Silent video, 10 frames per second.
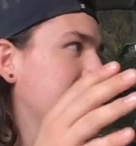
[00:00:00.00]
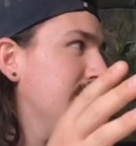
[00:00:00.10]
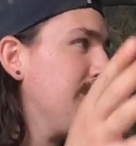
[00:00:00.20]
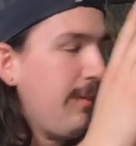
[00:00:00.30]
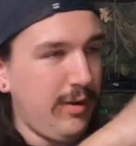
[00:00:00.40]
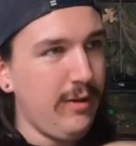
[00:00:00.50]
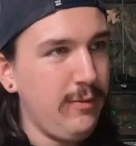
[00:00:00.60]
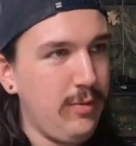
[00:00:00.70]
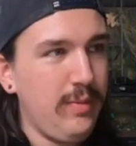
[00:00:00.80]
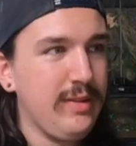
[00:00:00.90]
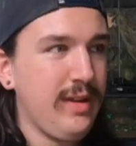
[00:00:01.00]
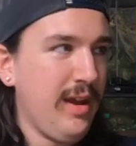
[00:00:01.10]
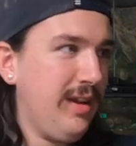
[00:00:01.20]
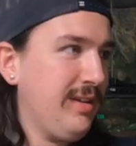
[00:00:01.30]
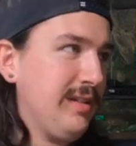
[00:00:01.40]
the reptile room is
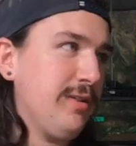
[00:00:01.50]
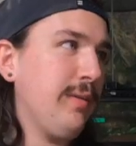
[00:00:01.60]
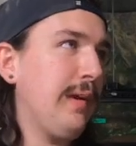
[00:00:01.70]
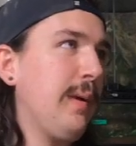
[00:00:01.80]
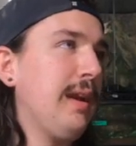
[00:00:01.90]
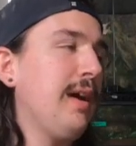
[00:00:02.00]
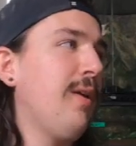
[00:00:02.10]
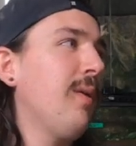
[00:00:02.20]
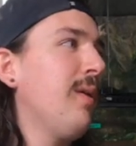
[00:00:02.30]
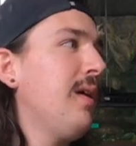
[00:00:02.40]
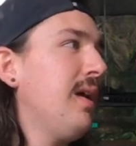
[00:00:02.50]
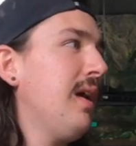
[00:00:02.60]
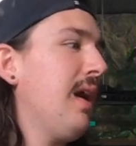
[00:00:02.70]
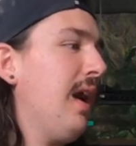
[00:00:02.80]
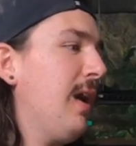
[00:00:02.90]
kind of in disarray right now.
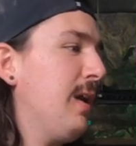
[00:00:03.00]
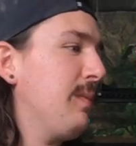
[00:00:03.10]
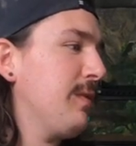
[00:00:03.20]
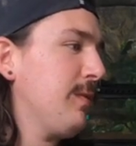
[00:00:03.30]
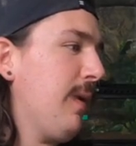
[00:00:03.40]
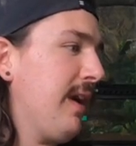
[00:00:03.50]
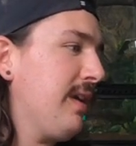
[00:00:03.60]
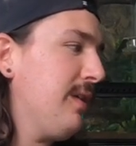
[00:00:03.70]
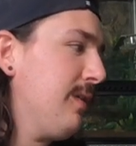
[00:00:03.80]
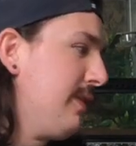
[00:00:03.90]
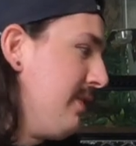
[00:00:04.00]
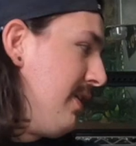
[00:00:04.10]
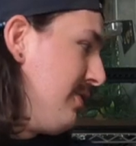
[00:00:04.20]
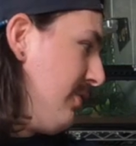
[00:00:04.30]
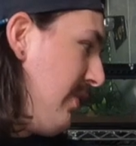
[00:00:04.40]
There's a rack here that's
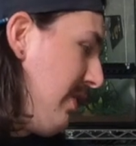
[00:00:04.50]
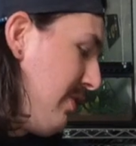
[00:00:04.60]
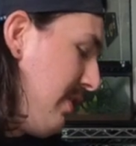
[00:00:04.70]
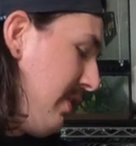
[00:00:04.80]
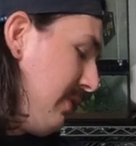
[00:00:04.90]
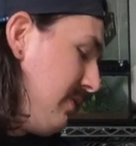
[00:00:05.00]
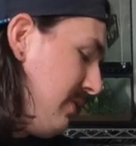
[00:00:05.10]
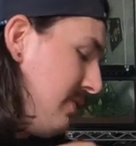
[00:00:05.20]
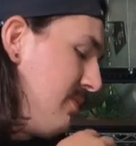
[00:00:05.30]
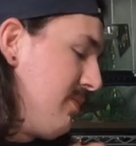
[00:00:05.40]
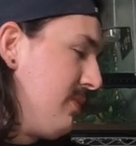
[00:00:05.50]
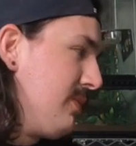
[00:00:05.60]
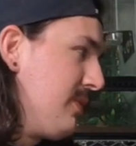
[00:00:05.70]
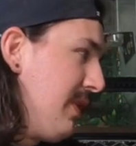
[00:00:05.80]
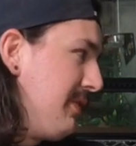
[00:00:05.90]
not doing anything. There's
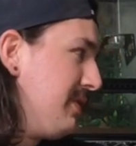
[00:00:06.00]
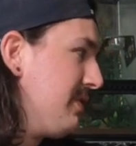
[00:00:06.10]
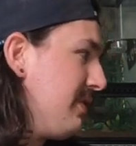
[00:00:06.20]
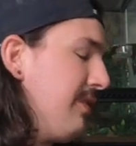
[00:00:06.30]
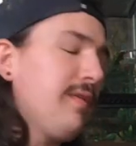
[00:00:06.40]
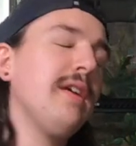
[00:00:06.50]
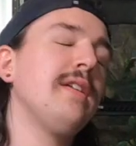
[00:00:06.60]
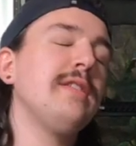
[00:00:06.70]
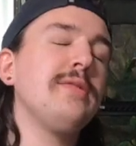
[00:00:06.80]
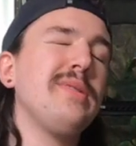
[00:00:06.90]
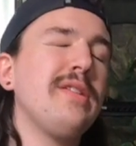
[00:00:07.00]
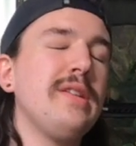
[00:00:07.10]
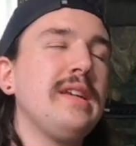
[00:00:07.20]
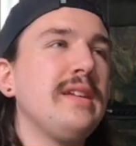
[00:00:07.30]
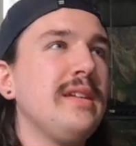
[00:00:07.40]
tons of stuff that needs to be
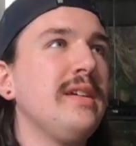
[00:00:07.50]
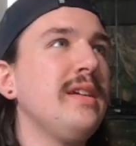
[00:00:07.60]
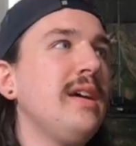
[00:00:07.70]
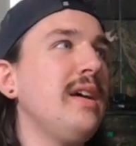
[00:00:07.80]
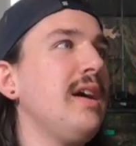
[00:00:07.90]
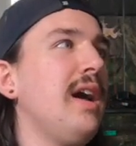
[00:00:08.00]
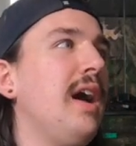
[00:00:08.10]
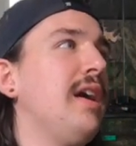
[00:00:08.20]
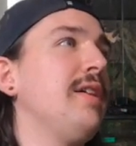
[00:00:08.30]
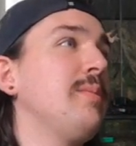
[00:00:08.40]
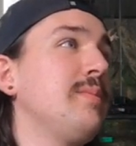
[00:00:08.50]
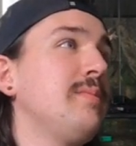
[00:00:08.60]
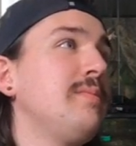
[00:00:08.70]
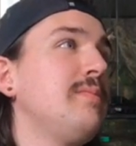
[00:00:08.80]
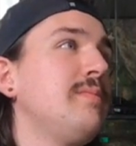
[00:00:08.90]
cleaned. Some
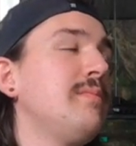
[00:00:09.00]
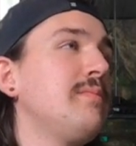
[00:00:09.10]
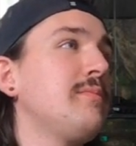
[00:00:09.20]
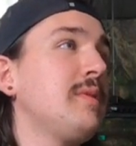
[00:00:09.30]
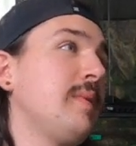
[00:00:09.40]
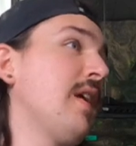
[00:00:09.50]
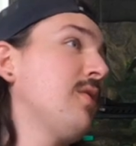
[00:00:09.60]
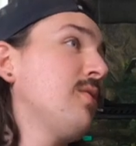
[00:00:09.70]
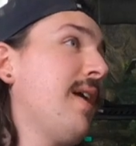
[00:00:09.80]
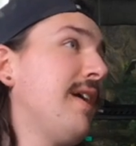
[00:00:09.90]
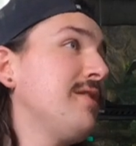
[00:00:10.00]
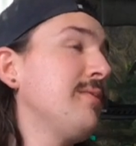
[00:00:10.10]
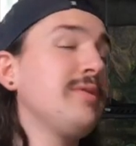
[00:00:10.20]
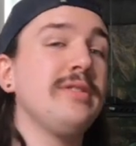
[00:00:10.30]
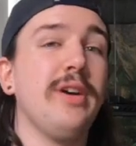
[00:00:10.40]
geckos are
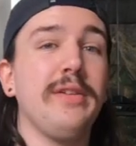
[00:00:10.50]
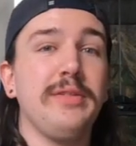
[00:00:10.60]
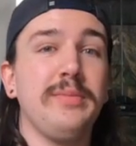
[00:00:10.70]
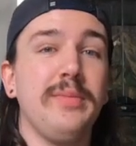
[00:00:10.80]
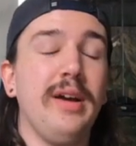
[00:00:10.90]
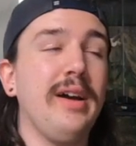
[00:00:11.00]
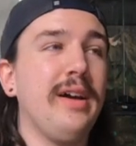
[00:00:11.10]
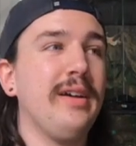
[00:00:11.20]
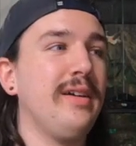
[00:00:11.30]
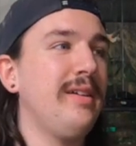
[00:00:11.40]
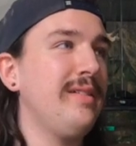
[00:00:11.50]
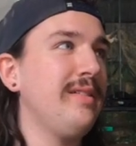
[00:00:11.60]
hatching, which is awesome. A